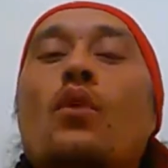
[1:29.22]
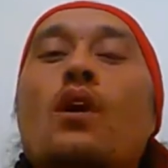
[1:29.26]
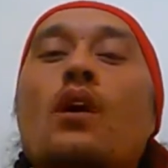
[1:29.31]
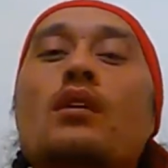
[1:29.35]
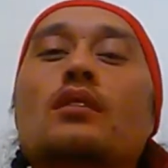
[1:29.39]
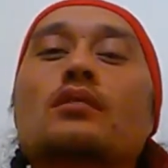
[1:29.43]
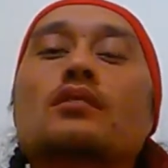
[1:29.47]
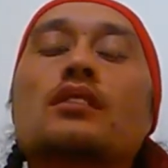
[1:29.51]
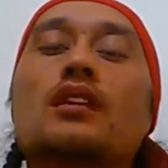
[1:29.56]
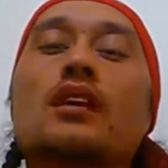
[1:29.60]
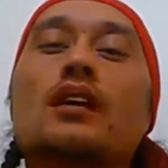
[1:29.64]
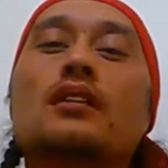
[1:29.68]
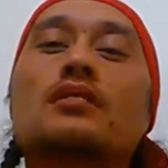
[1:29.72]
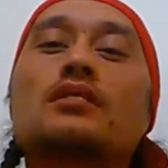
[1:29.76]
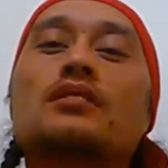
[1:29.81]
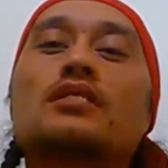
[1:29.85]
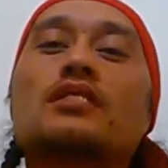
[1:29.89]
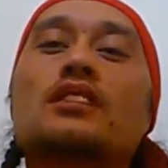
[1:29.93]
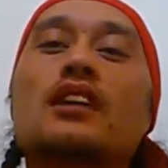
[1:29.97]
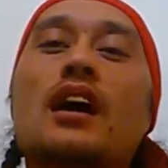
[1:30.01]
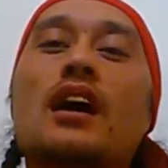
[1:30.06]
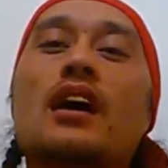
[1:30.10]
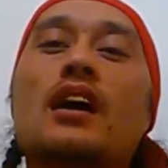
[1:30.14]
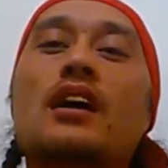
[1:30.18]
walked
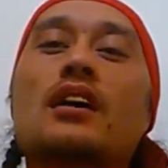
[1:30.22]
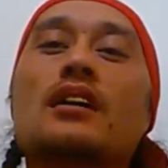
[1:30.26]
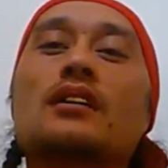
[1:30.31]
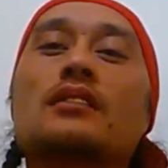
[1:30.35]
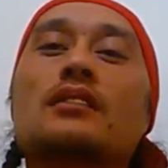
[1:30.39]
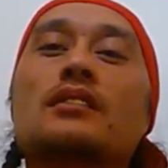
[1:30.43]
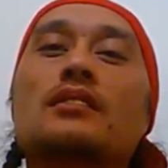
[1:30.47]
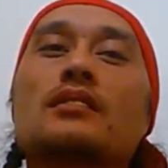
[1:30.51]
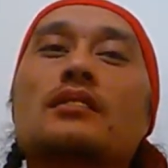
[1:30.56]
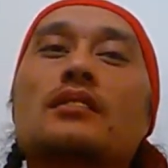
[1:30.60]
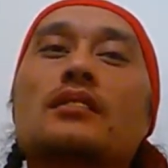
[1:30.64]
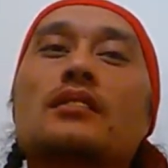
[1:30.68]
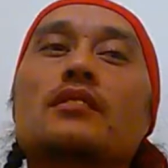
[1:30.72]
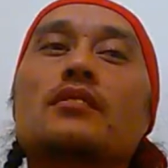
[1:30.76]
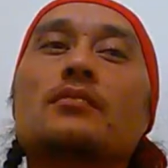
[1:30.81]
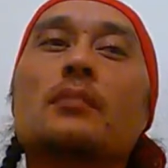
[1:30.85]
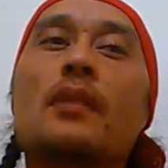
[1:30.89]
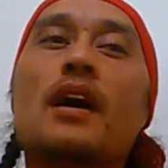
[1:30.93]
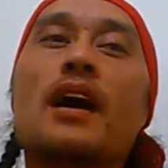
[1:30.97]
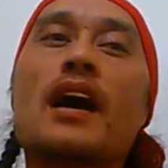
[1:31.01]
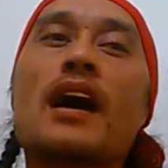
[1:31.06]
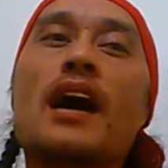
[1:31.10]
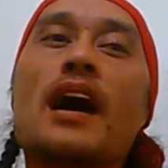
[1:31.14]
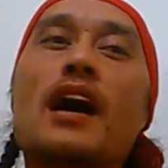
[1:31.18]
outside
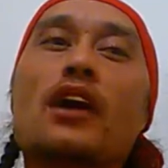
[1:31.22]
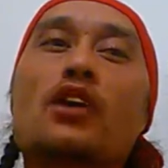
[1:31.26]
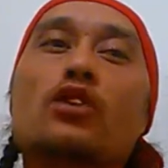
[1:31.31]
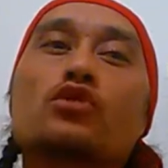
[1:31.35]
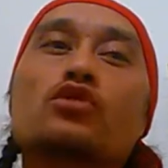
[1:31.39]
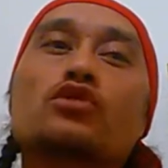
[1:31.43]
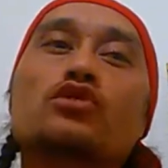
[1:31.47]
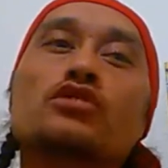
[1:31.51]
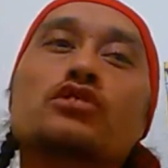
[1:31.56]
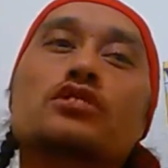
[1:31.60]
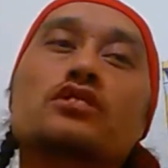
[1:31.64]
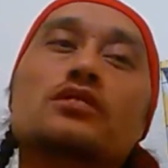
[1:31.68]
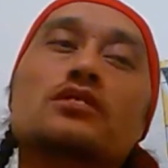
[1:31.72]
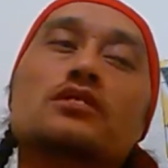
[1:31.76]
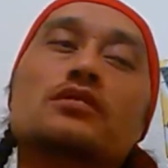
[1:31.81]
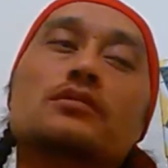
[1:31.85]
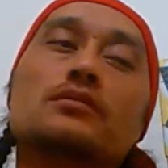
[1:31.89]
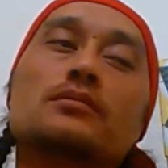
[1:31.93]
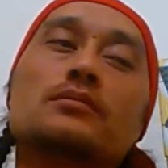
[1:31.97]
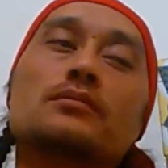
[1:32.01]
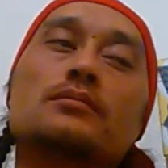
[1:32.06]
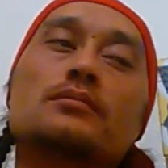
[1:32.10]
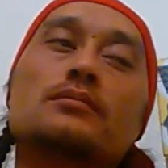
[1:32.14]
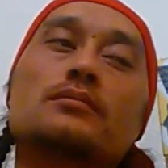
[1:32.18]
of my house.
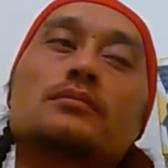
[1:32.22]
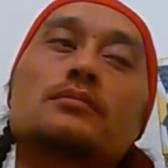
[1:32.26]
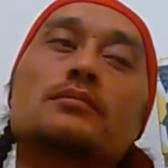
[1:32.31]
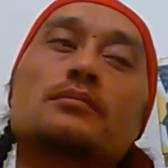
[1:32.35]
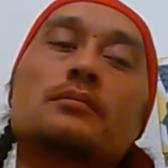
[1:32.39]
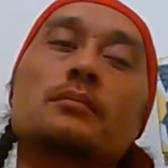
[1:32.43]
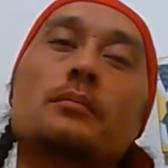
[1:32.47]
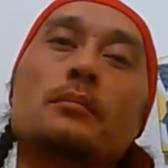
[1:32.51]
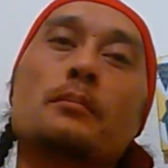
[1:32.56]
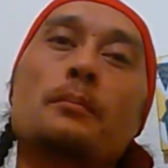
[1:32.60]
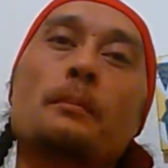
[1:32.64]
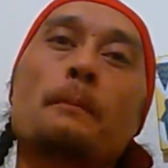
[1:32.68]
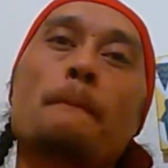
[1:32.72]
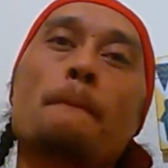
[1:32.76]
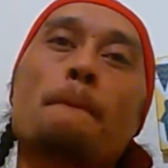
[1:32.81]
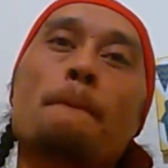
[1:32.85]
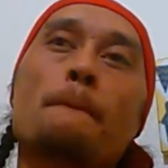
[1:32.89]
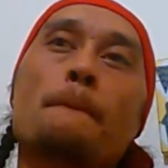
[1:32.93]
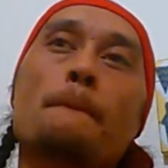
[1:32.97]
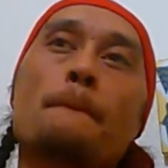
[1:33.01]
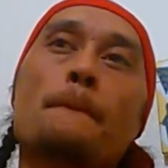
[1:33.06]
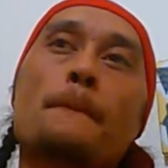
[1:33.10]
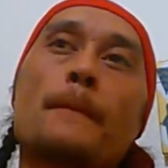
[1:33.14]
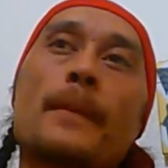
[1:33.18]

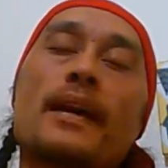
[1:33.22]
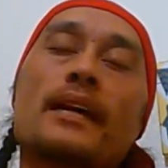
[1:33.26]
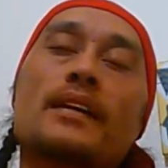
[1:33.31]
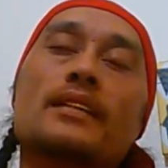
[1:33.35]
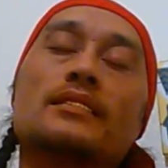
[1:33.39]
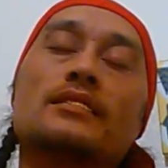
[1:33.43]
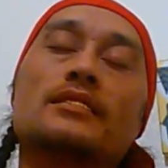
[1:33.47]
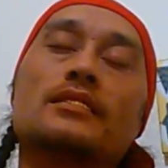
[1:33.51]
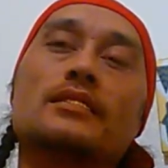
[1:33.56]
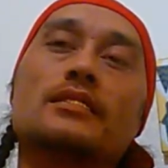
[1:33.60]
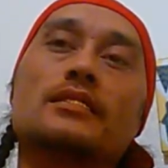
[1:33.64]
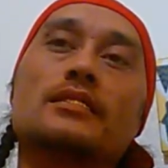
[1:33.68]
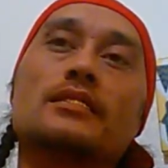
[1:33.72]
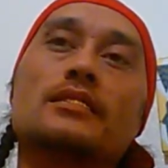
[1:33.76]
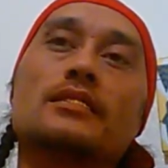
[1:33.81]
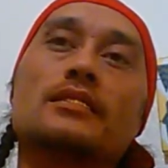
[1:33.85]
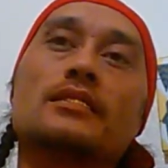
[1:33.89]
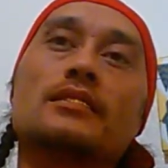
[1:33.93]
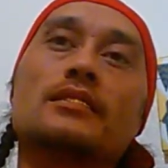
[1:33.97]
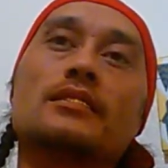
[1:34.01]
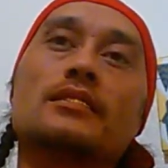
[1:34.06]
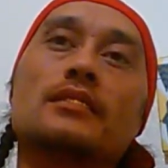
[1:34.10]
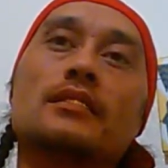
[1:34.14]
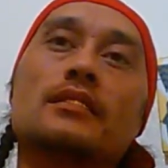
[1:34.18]
And
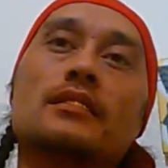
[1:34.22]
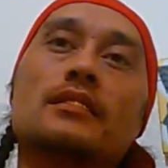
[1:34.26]
as